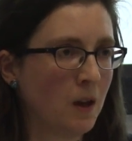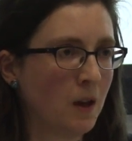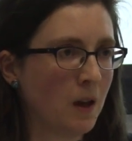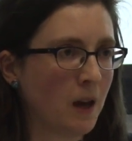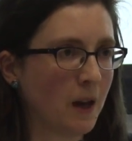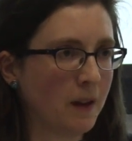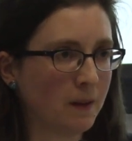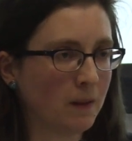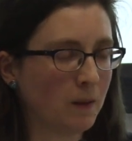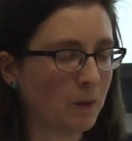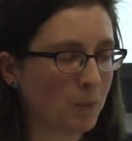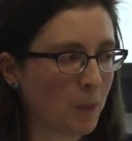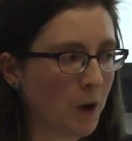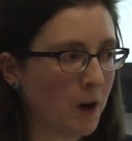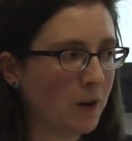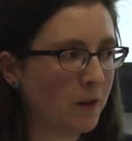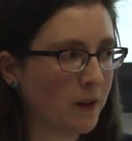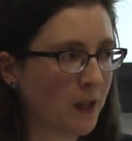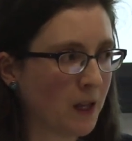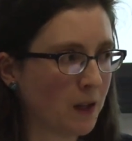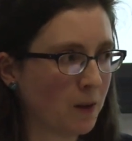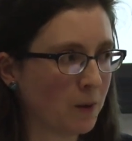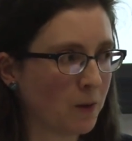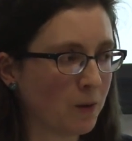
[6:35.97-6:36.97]
And part of
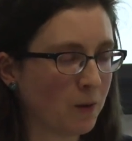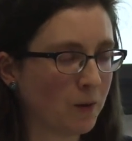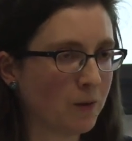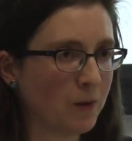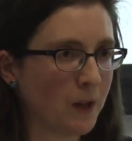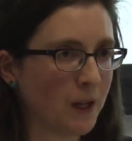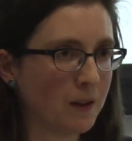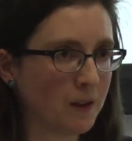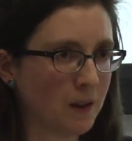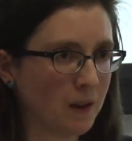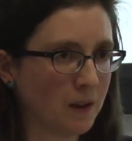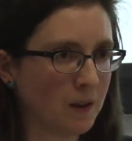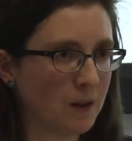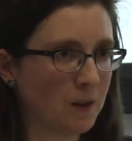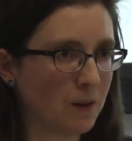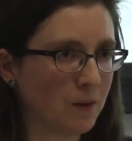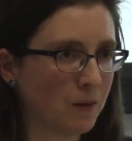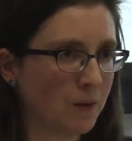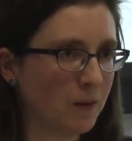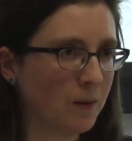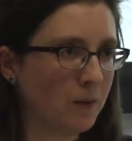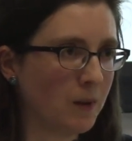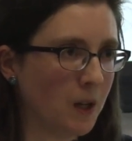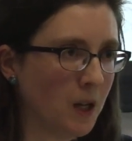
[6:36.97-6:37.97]
that is reflecting the
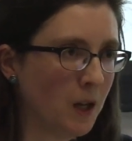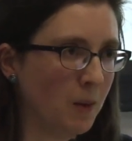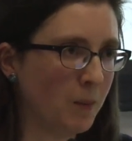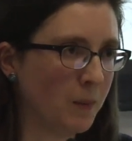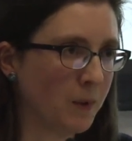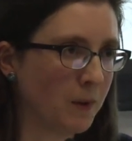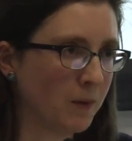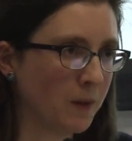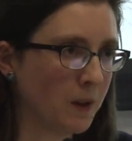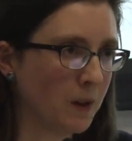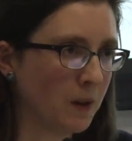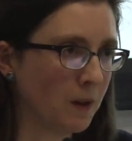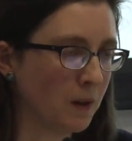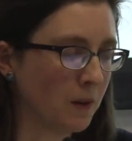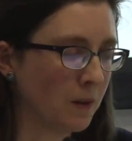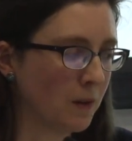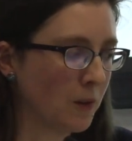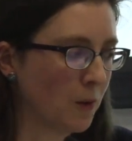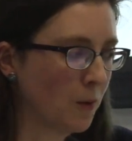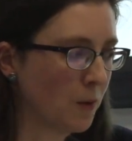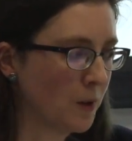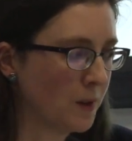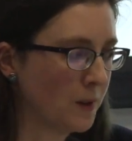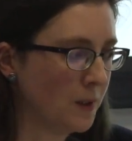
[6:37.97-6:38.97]
different aims of the
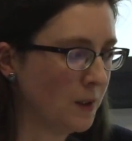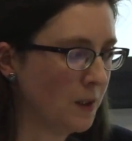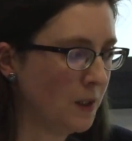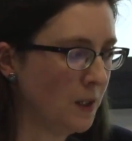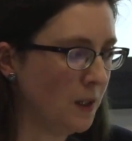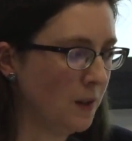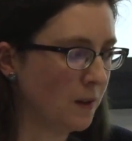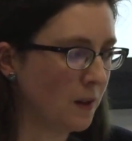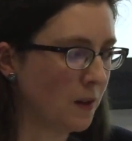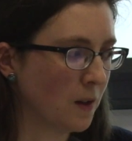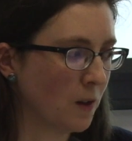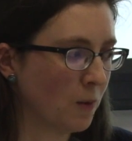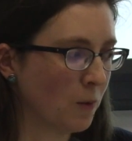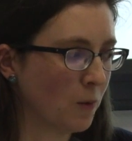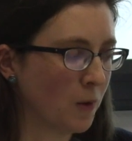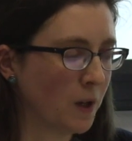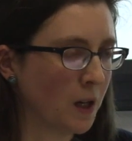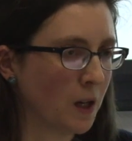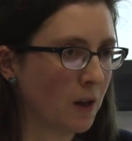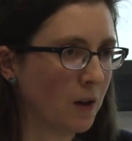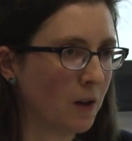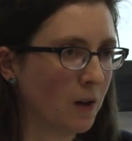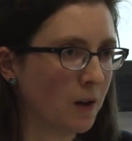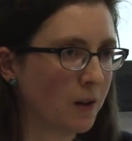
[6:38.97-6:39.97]
RCTs that they're
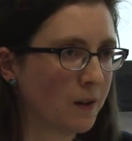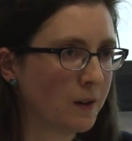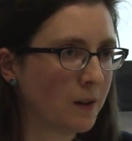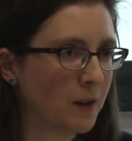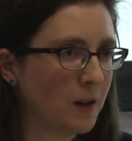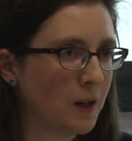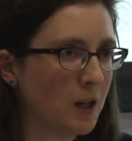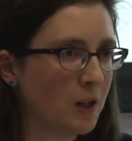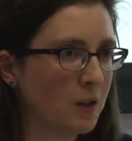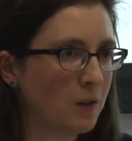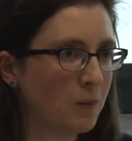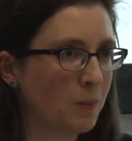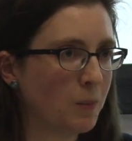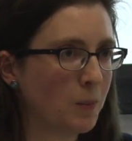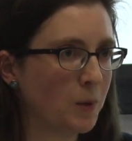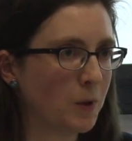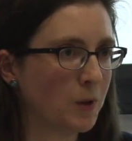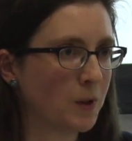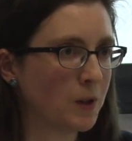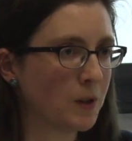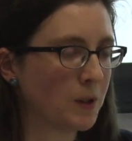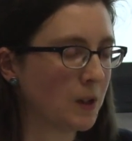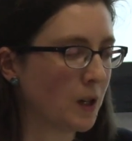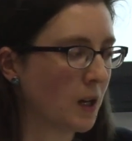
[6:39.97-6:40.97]
running alongside,
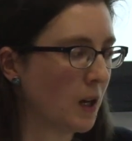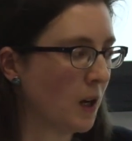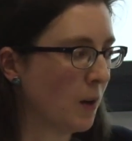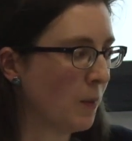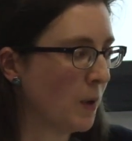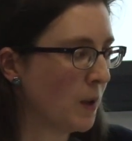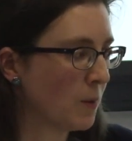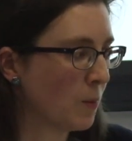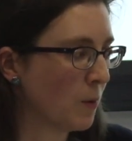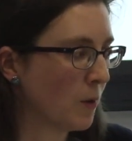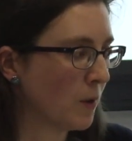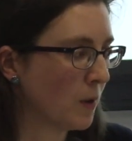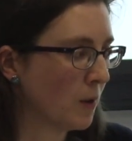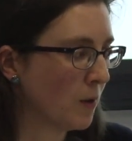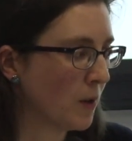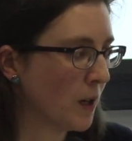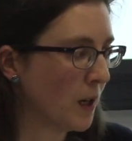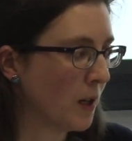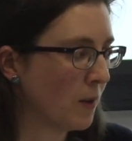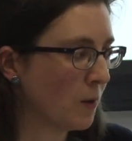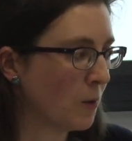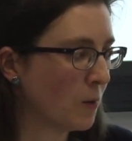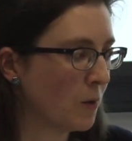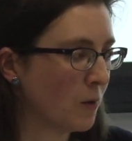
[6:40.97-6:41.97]
but it's worth
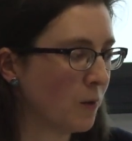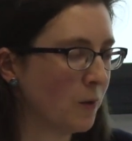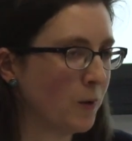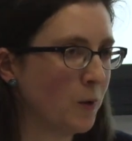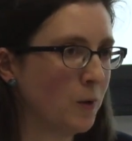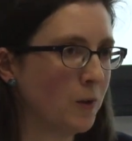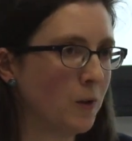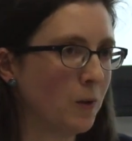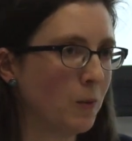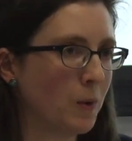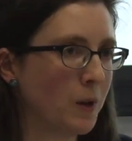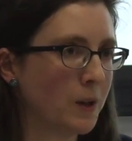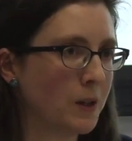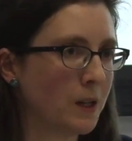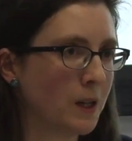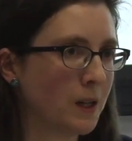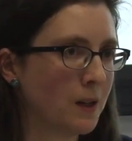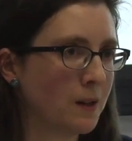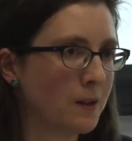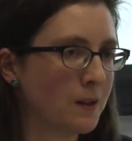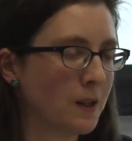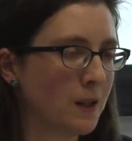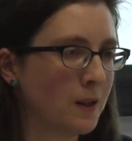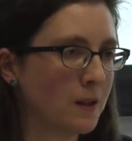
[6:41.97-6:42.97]
looking at those reviews. You want to get
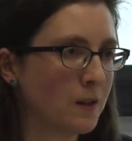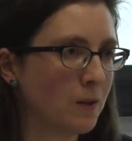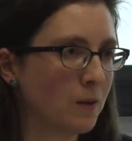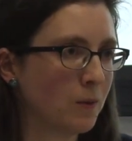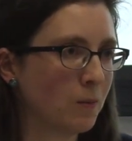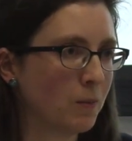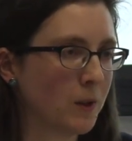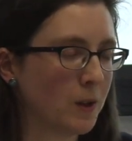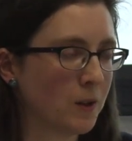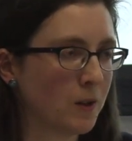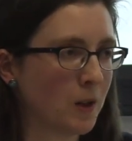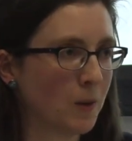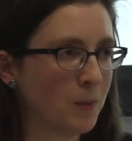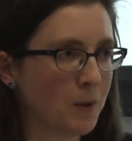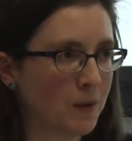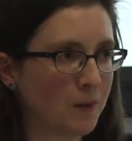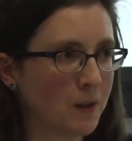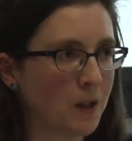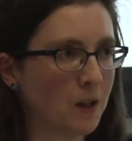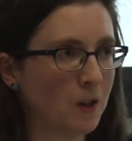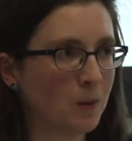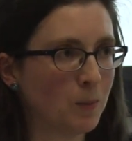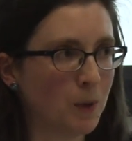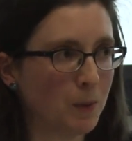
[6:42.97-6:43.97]
a sense of the types of
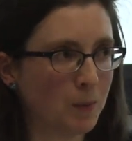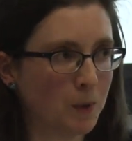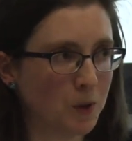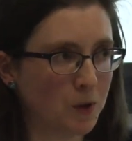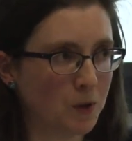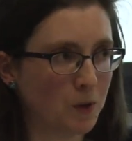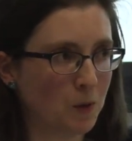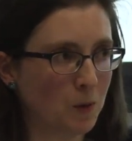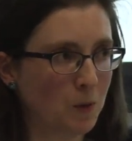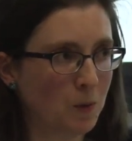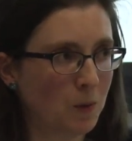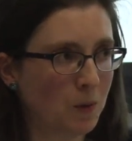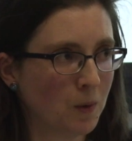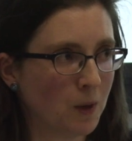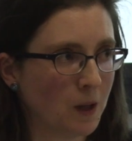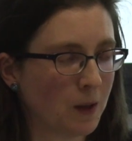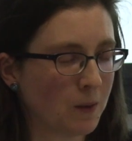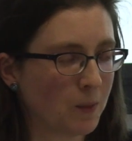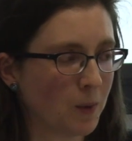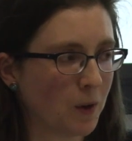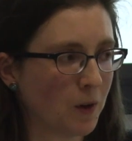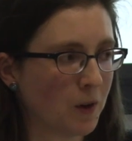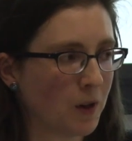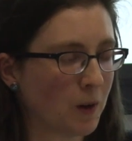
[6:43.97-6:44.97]
things people do as
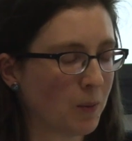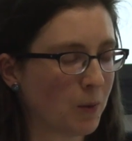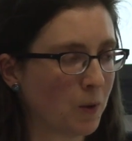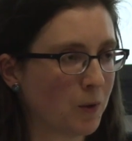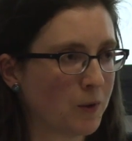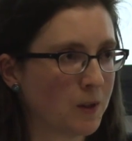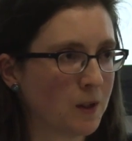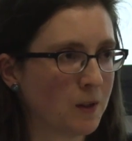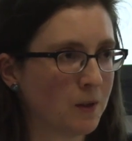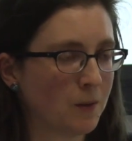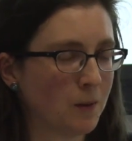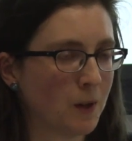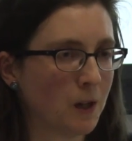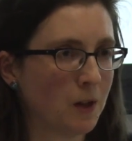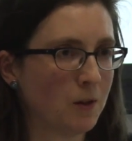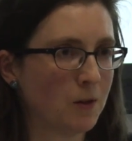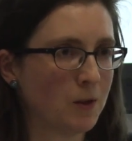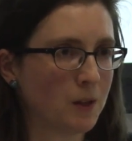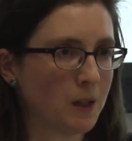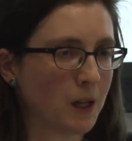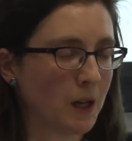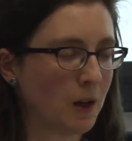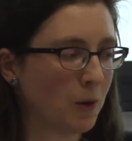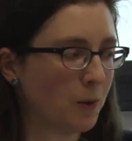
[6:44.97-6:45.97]
part of their process
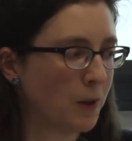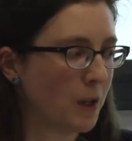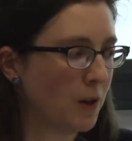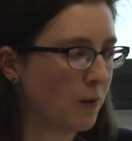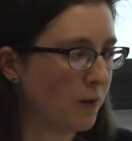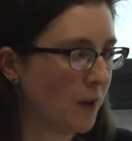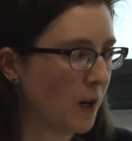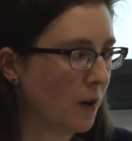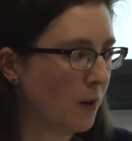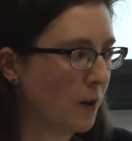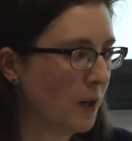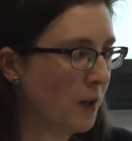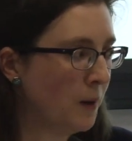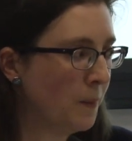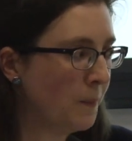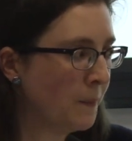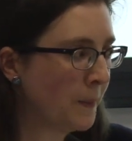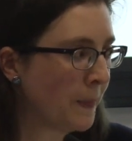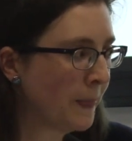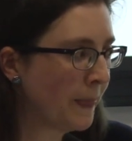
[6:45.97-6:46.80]
evaluation and how they vary.